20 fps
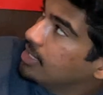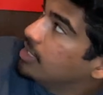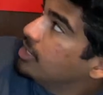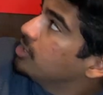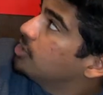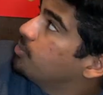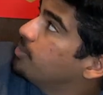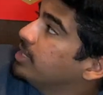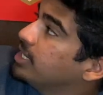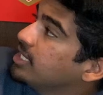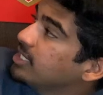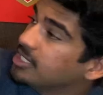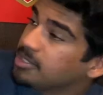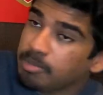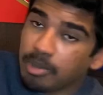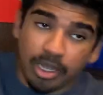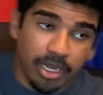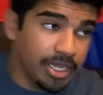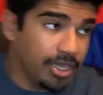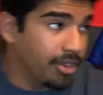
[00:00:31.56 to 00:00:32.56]
sweet little
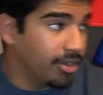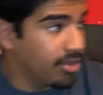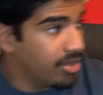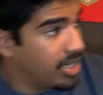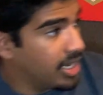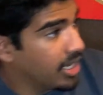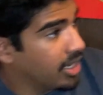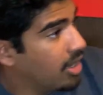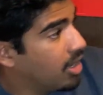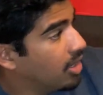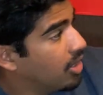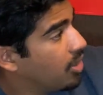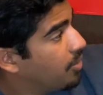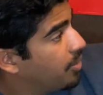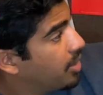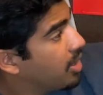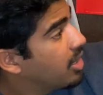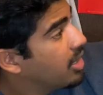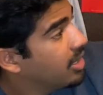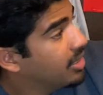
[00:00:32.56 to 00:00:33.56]
spot here that I got going
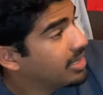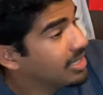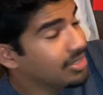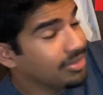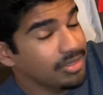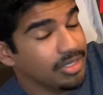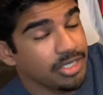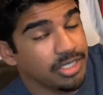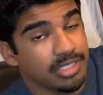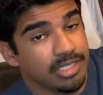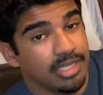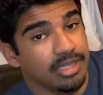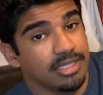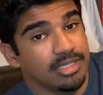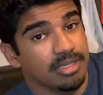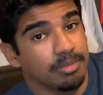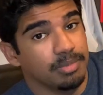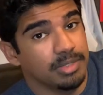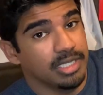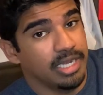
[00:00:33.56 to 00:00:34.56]
on. I literally just set this
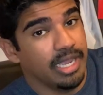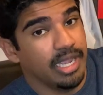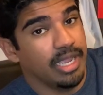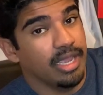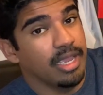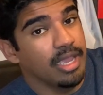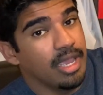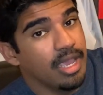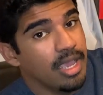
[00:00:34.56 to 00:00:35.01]
up today.